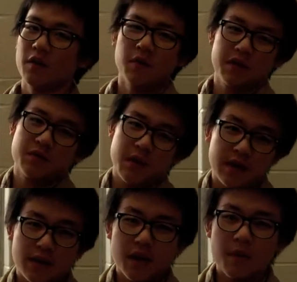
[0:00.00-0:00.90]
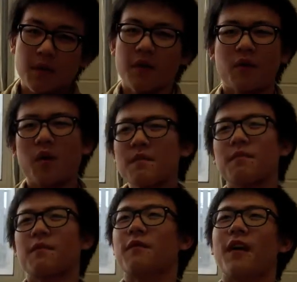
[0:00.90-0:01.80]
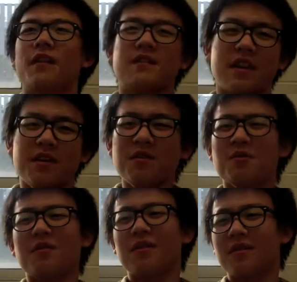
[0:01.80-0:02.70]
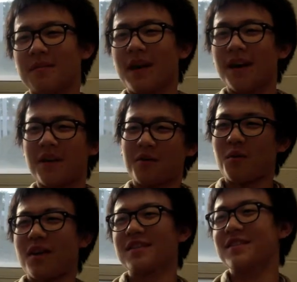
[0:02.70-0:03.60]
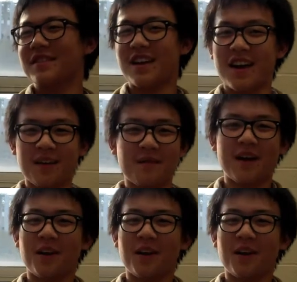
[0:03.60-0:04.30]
it's very strict. But the grandfather said, "You are my grandson,